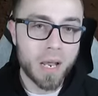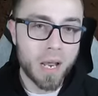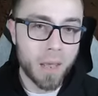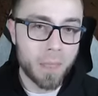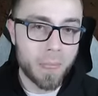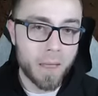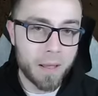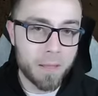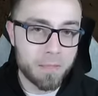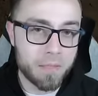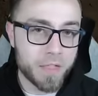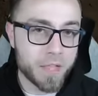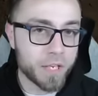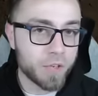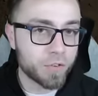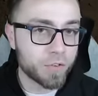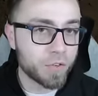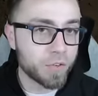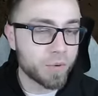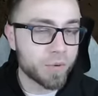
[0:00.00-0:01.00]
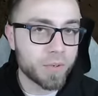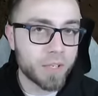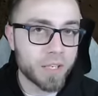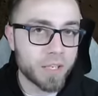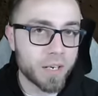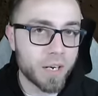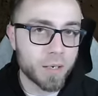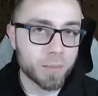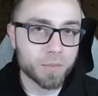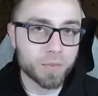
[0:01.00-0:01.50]
and that these two
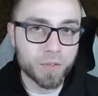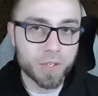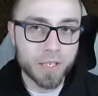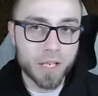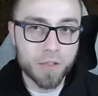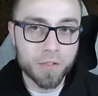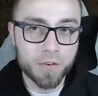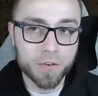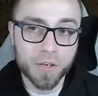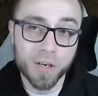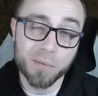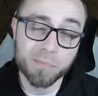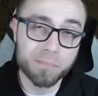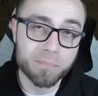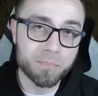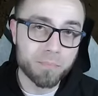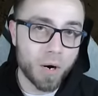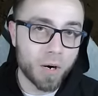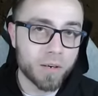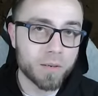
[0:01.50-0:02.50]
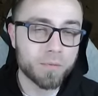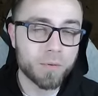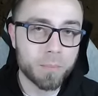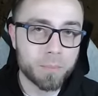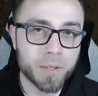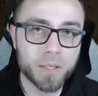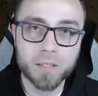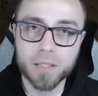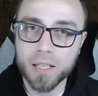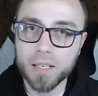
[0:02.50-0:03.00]
unique items together are part of a
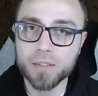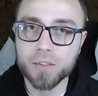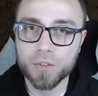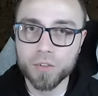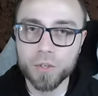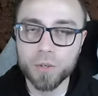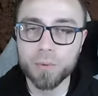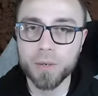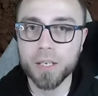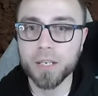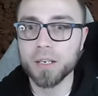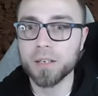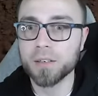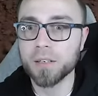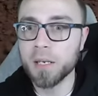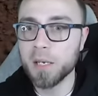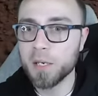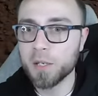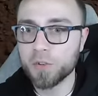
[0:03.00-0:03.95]
build that's doing it.